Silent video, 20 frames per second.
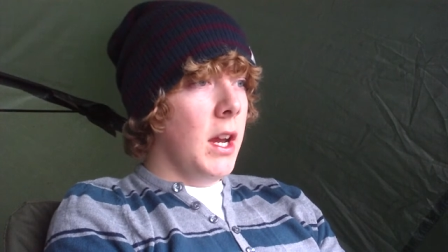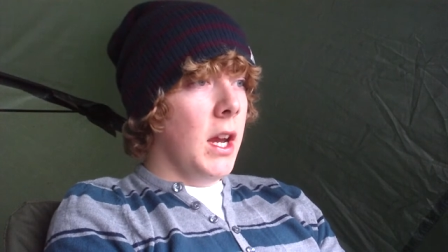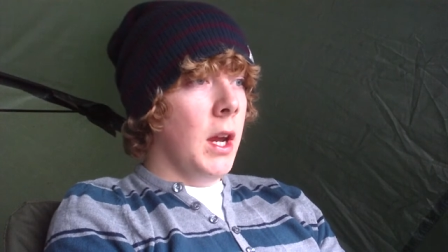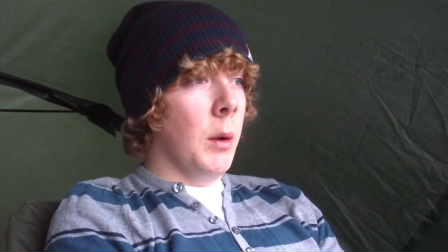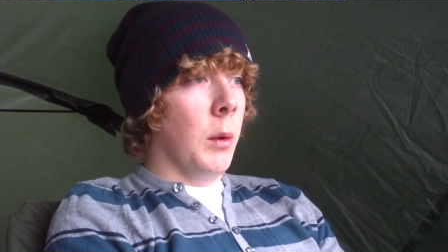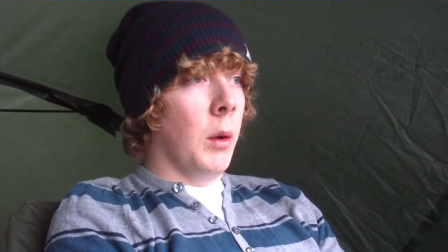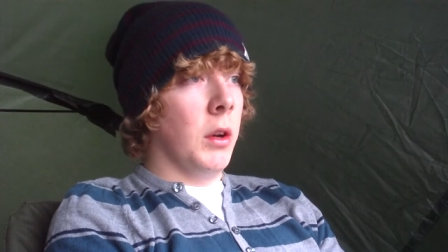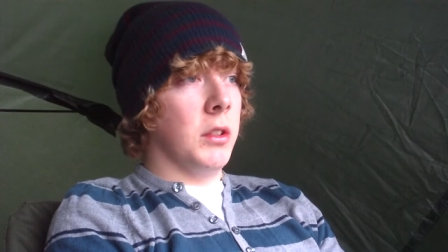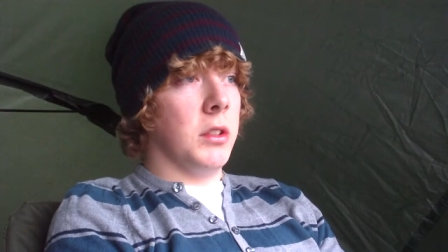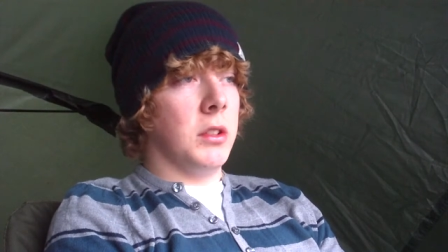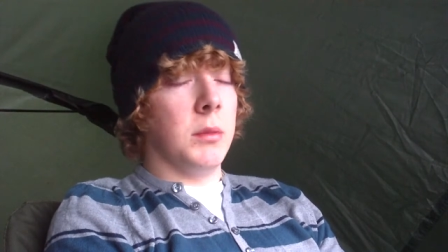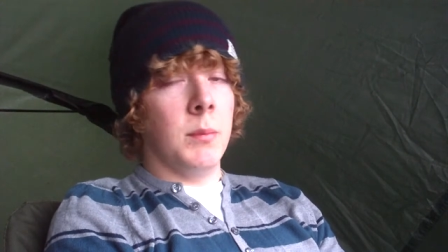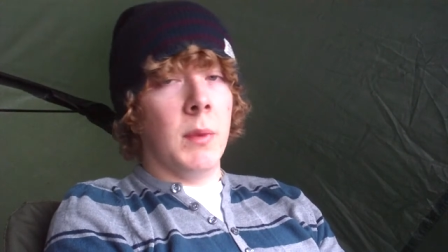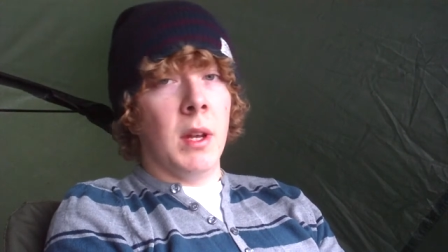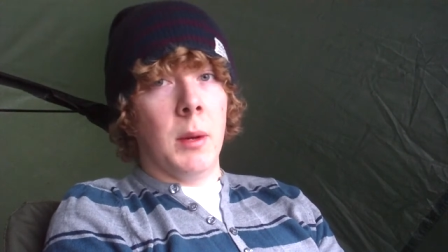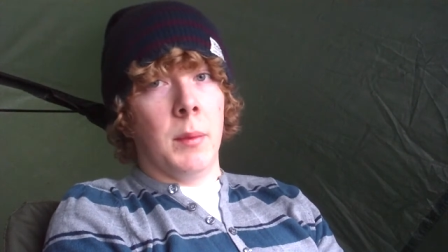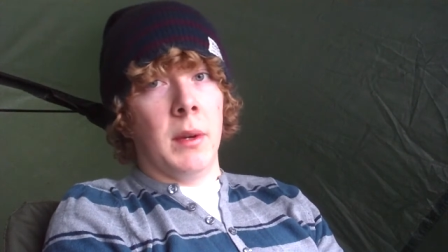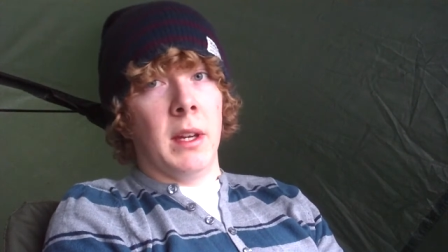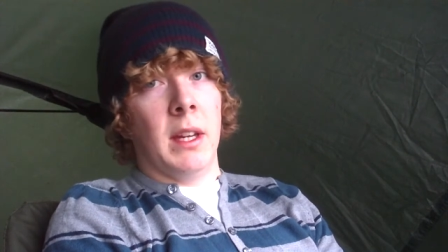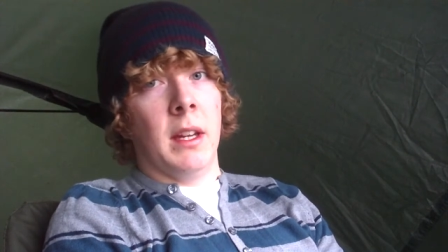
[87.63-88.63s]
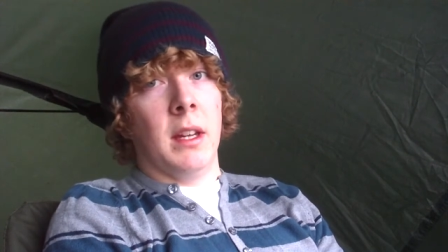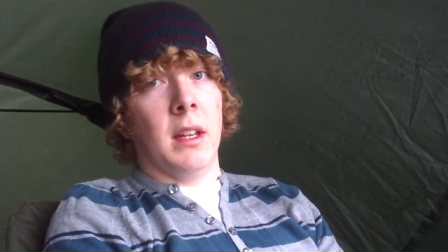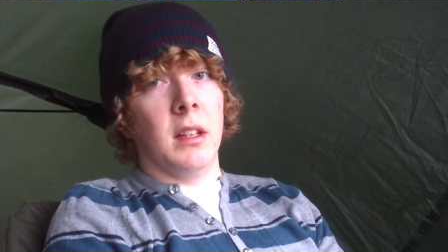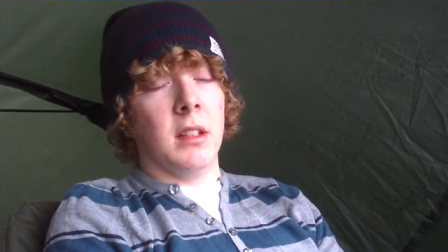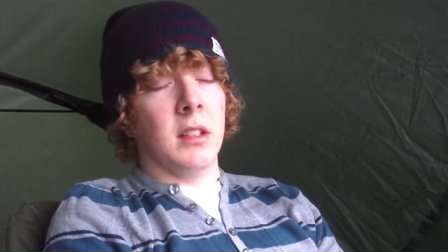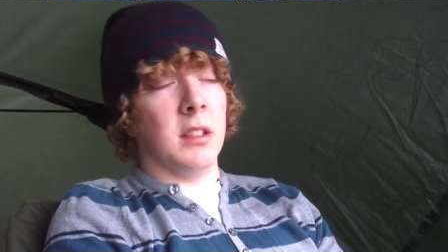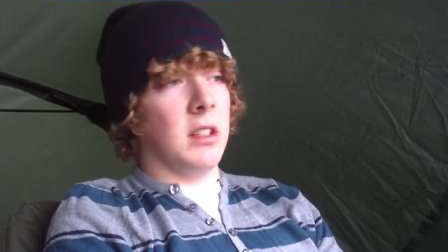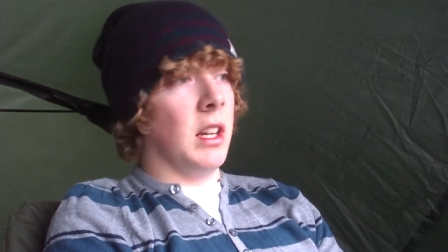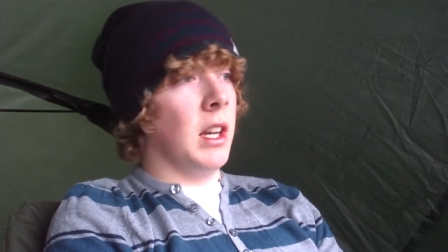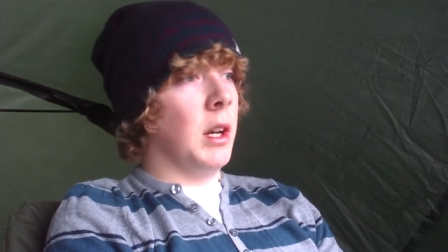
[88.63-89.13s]
It was meant to be
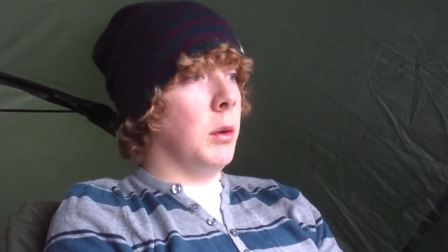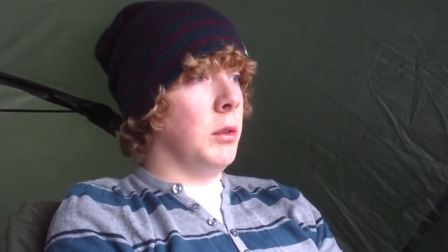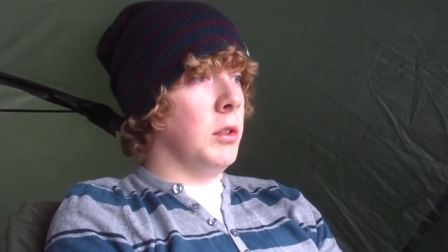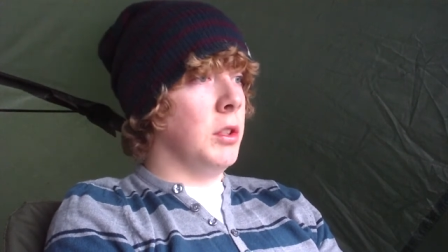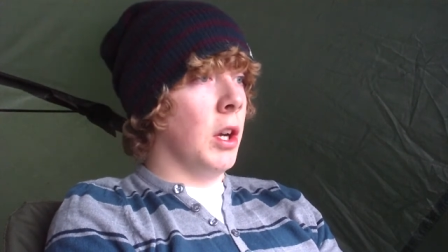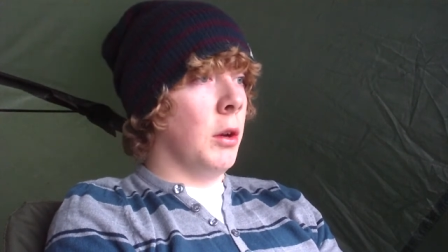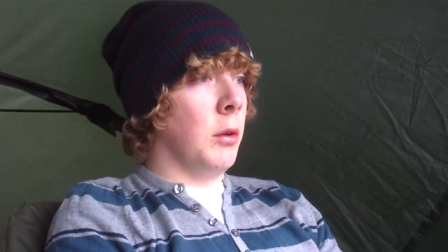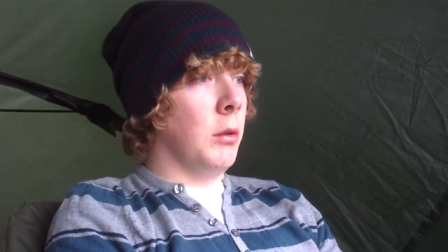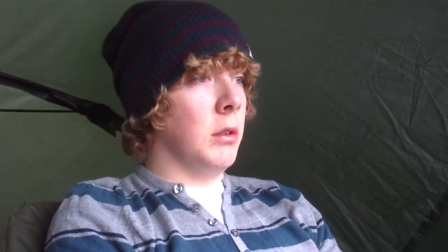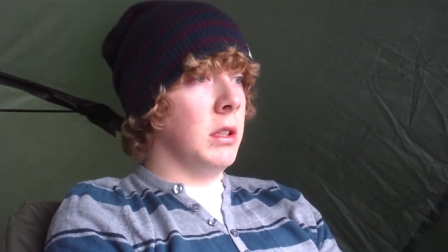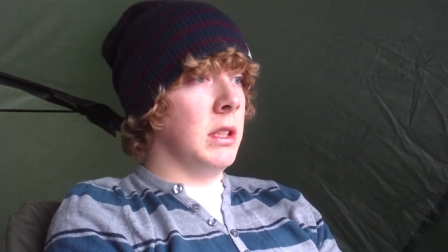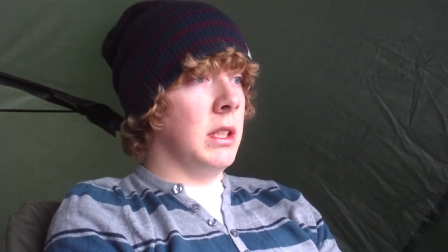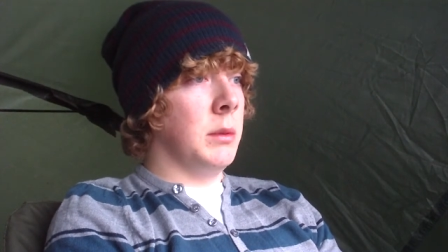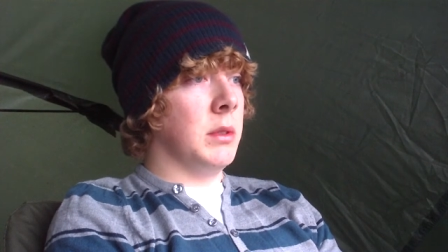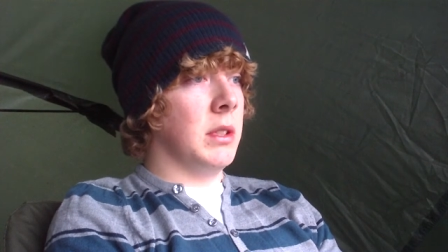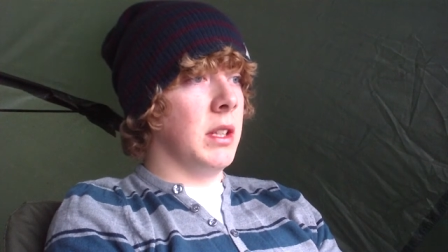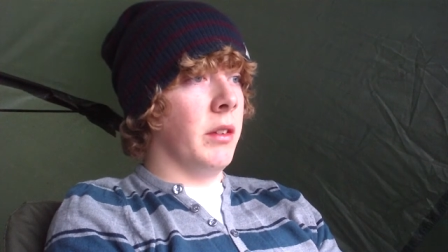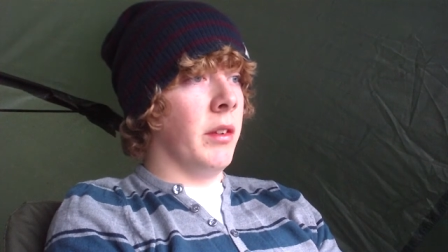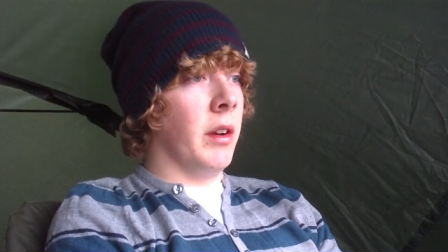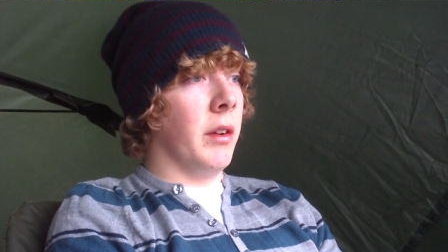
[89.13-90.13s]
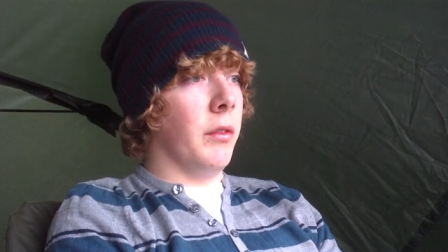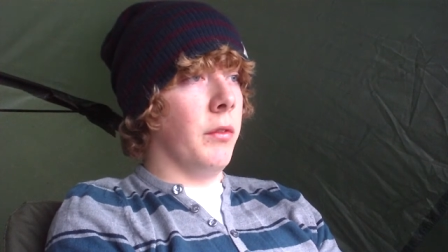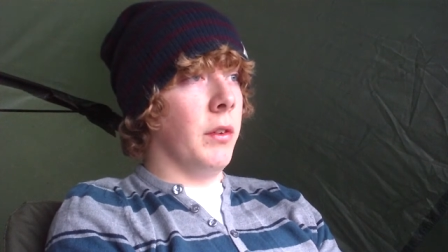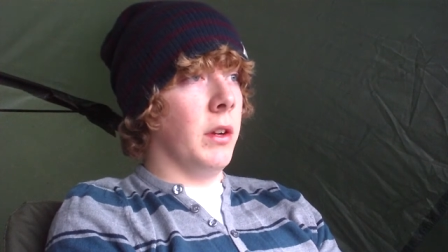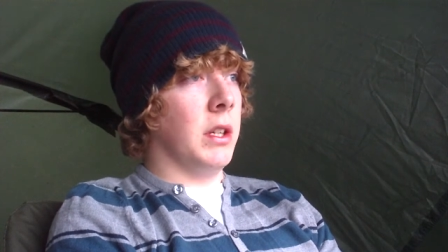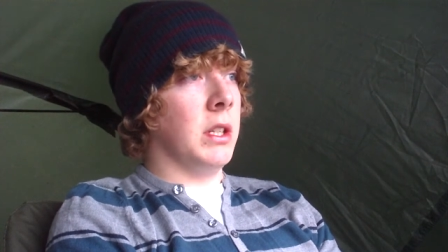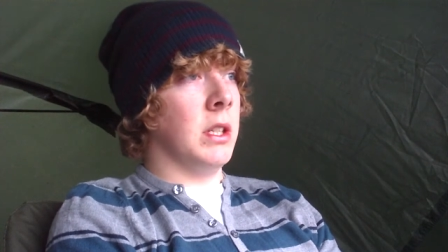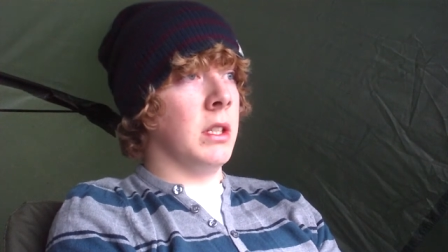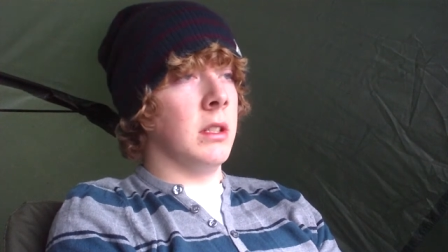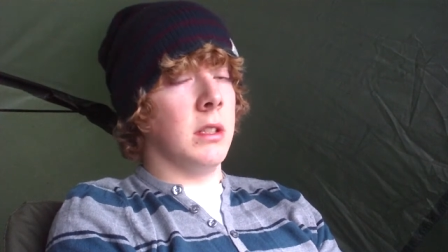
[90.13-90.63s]
just a little joke because he was giving up
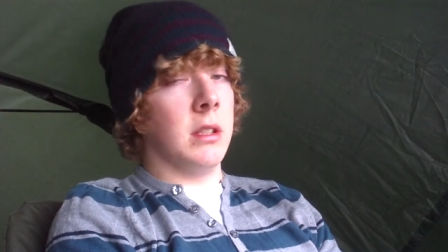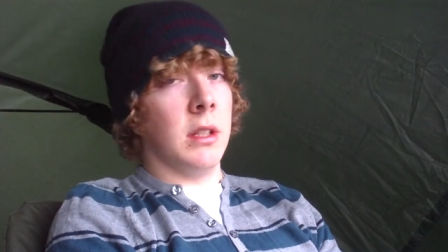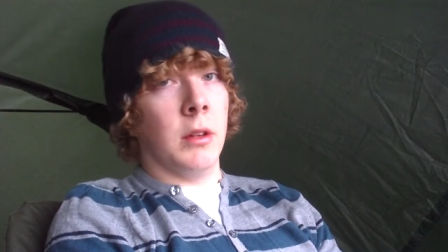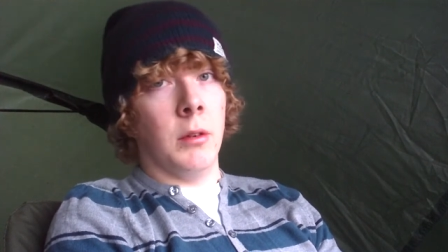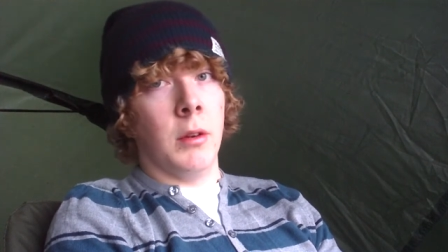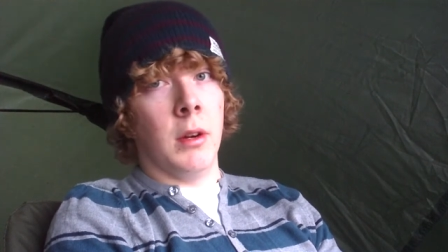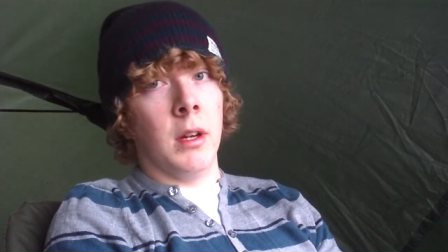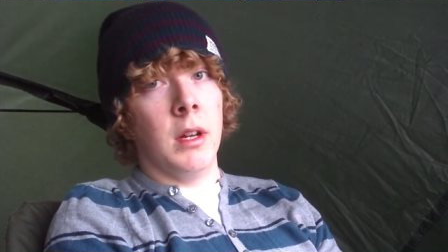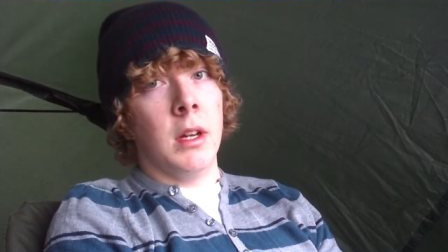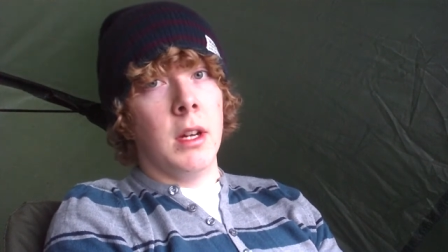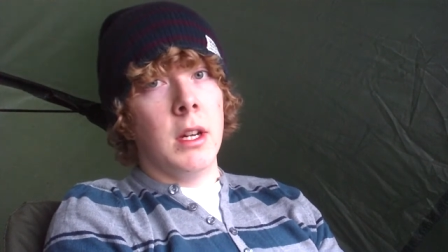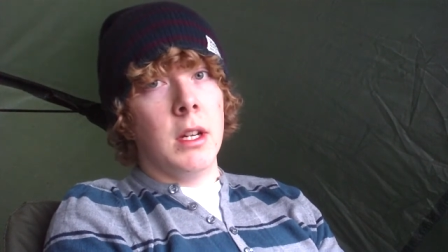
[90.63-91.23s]
fishing, so uh,